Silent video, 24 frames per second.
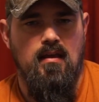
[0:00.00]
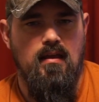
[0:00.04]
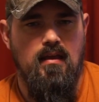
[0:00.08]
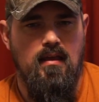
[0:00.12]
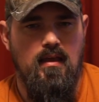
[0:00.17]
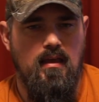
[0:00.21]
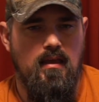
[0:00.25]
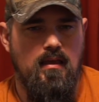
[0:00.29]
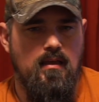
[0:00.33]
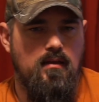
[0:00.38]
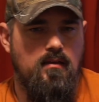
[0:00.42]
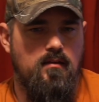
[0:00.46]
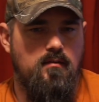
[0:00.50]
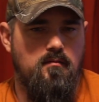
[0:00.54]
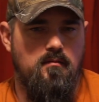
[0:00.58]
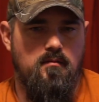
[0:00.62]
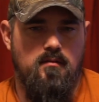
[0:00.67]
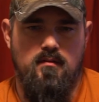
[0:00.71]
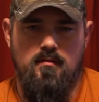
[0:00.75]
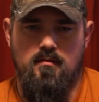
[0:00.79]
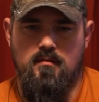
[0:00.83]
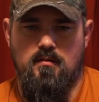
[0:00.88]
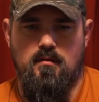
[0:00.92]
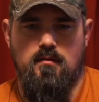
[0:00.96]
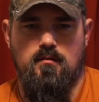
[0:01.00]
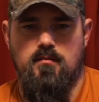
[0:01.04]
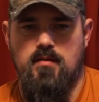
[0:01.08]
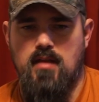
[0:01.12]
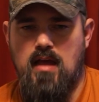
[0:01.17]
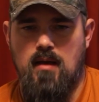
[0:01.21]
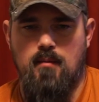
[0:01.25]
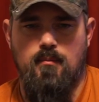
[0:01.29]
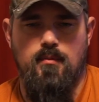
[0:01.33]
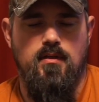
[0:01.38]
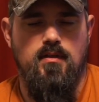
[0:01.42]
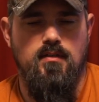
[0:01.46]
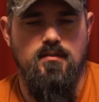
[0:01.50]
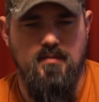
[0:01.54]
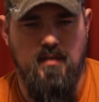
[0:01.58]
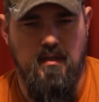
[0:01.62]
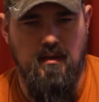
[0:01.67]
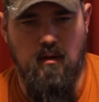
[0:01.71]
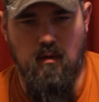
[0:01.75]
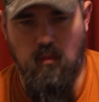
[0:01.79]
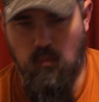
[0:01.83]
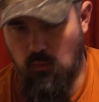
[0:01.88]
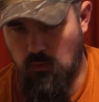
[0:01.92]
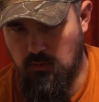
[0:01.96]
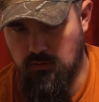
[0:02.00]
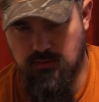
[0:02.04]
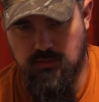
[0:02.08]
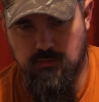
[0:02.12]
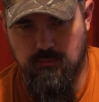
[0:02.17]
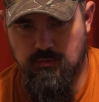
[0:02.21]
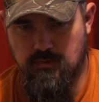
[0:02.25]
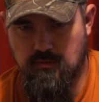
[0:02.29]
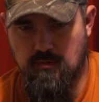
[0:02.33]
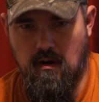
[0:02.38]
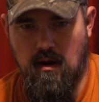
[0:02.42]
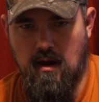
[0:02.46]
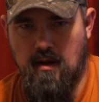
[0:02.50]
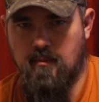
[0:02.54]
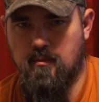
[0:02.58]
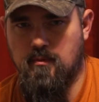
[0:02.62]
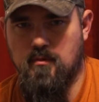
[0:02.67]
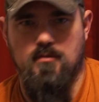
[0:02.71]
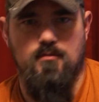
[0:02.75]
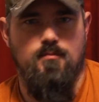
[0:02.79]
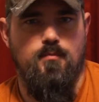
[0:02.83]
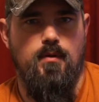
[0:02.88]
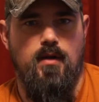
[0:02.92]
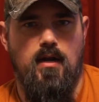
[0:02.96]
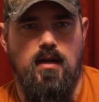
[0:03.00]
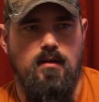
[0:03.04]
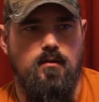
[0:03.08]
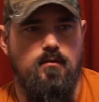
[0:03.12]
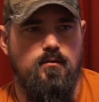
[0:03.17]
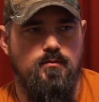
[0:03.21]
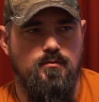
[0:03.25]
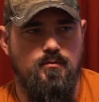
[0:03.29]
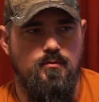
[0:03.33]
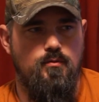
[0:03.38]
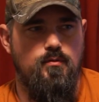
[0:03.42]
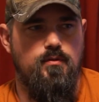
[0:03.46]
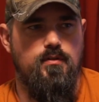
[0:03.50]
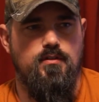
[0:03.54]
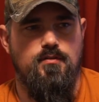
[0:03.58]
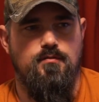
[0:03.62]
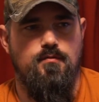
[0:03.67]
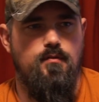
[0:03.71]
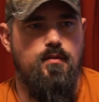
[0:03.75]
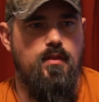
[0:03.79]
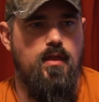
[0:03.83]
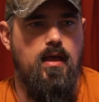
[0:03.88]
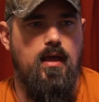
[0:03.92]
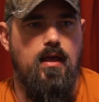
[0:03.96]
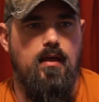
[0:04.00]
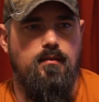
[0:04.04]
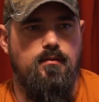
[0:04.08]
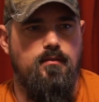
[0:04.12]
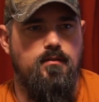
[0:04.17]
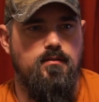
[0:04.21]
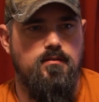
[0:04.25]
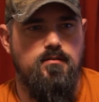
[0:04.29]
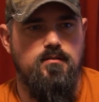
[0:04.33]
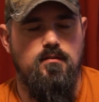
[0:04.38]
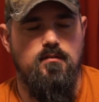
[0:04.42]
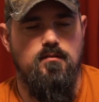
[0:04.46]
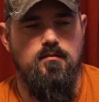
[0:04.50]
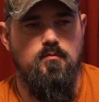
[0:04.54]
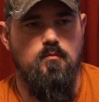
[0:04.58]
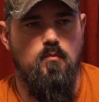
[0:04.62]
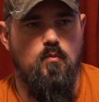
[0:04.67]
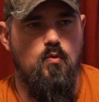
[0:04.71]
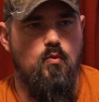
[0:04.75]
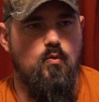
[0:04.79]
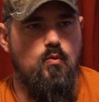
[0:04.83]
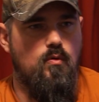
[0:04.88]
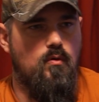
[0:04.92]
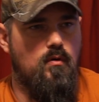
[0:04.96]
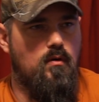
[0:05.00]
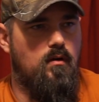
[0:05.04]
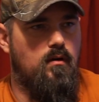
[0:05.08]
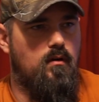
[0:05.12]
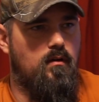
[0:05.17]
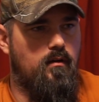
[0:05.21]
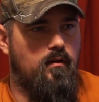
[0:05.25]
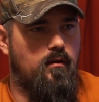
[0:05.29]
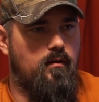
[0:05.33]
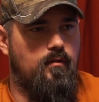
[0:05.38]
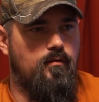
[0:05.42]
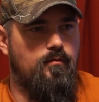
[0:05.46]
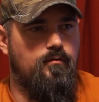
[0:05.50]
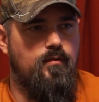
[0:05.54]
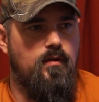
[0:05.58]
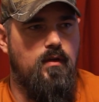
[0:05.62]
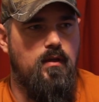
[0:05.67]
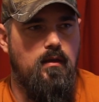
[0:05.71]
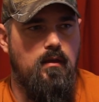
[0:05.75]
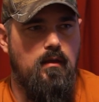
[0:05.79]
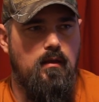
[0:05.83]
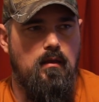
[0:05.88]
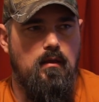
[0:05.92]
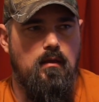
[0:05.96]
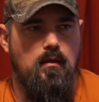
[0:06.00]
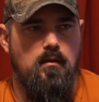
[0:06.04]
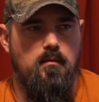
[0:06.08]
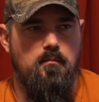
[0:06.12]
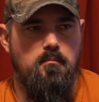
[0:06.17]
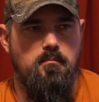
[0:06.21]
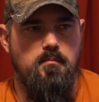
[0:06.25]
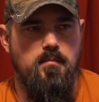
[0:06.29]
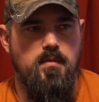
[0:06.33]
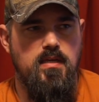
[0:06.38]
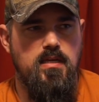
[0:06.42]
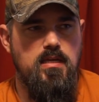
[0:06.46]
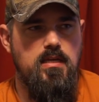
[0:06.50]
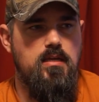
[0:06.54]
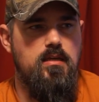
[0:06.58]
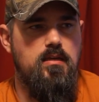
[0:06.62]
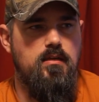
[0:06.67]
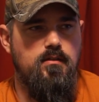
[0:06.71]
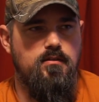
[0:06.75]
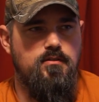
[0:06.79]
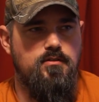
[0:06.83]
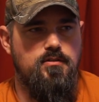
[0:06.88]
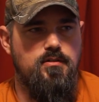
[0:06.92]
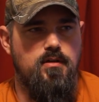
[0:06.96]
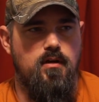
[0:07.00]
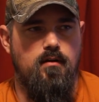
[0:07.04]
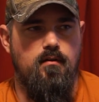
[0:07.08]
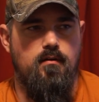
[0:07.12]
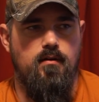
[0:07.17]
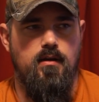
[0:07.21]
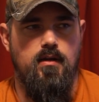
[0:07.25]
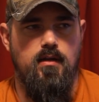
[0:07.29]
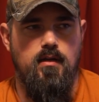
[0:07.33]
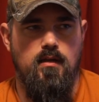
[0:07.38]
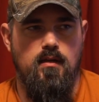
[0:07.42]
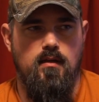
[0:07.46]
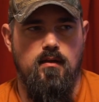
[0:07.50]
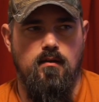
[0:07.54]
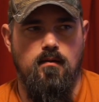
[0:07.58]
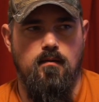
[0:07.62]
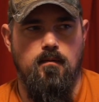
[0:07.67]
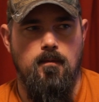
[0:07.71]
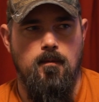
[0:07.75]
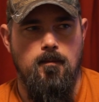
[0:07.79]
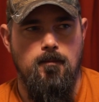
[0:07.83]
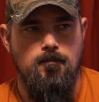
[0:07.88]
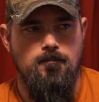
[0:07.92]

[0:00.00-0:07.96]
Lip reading: And not because I don't want subscribers, but I don't do this for that. This is more of me sharing